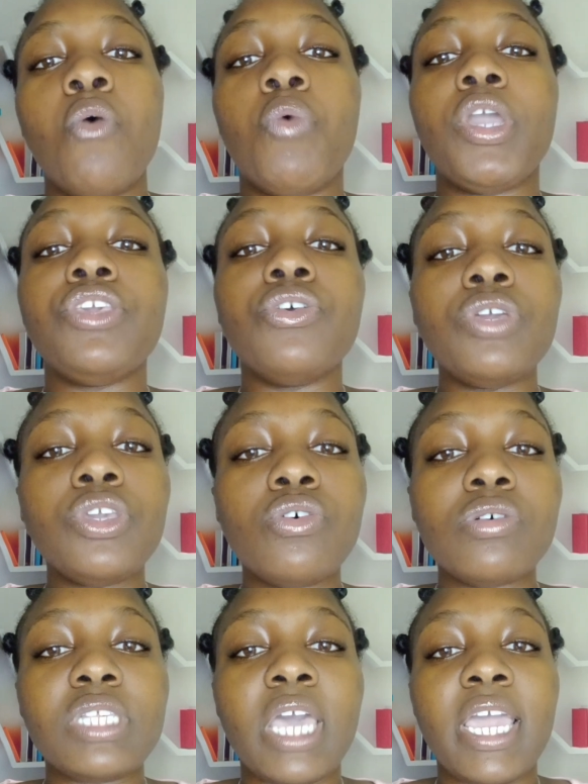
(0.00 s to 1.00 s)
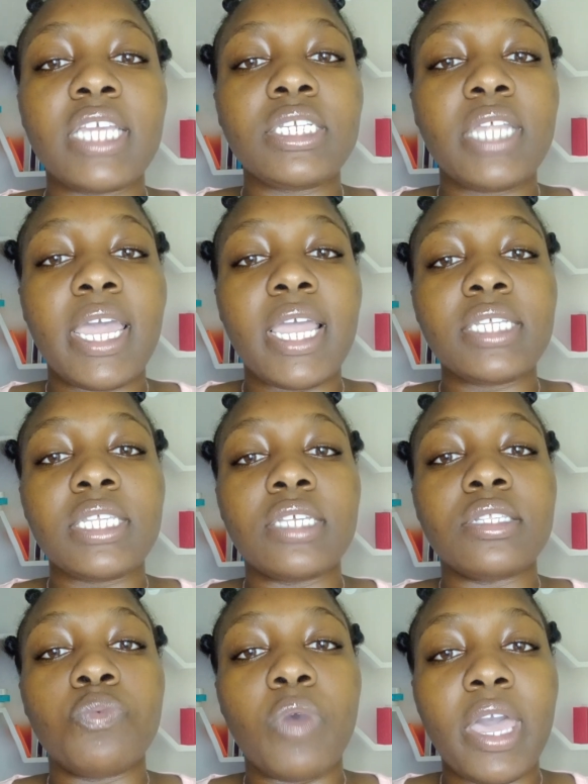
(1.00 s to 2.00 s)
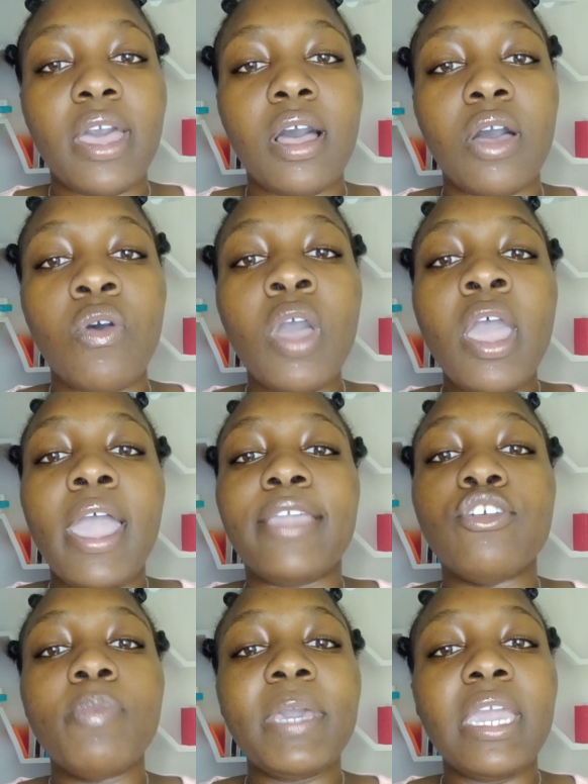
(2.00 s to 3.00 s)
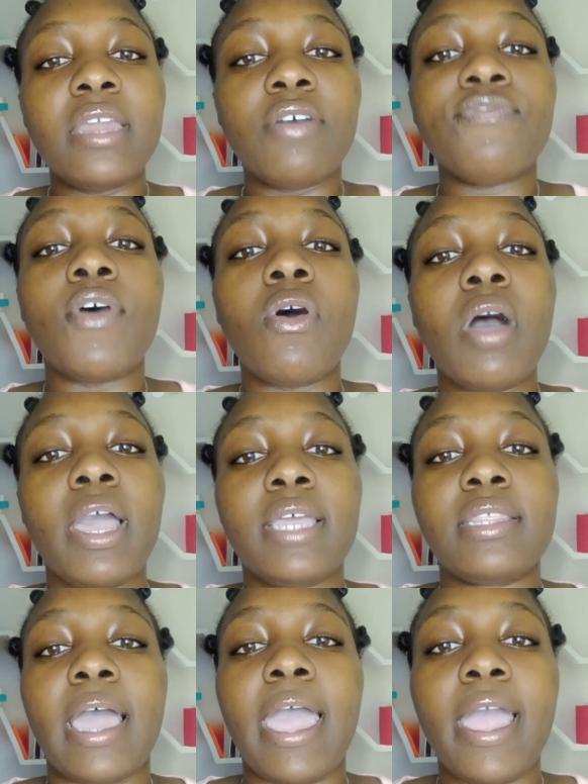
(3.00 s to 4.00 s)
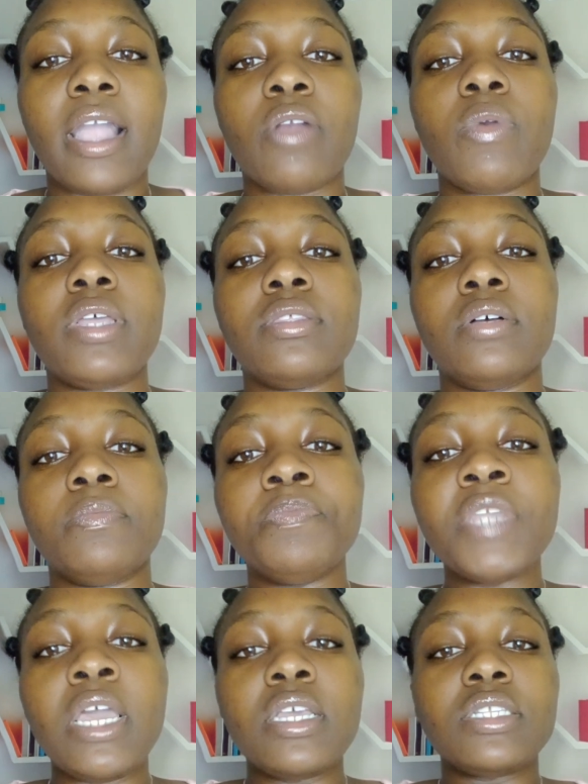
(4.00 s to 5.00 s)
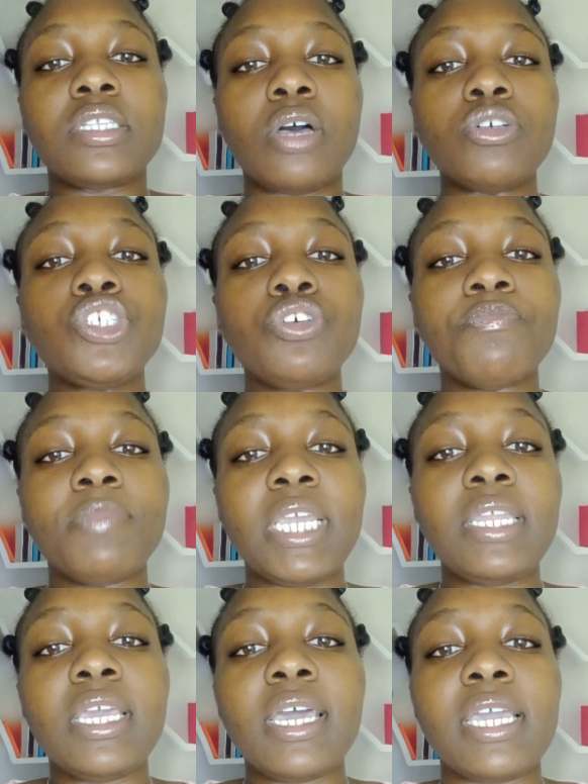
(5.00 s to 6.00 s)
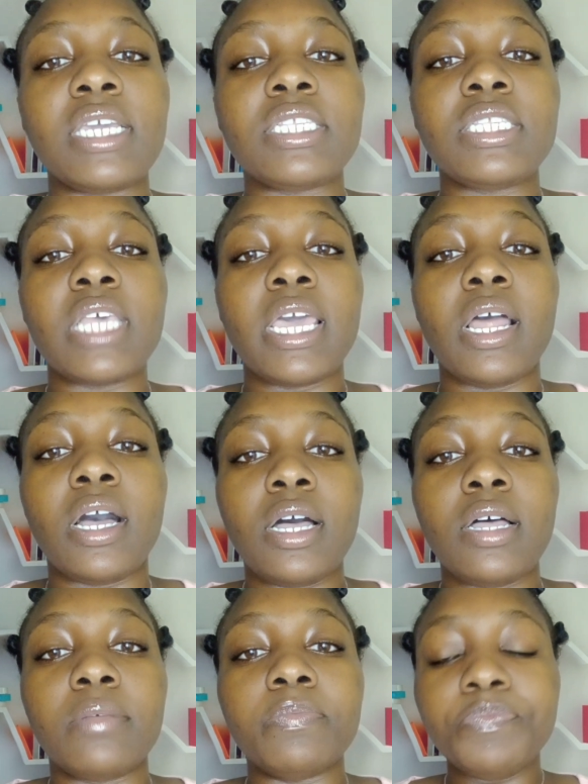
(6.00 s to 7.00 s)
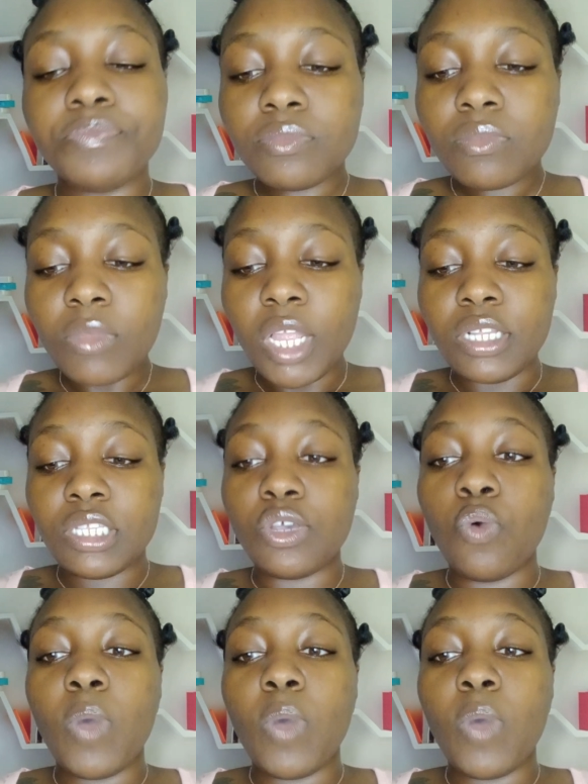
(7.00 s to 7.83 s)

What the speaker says: When you use hashtags as well and you begin to fall in the algorithm, social media is set up to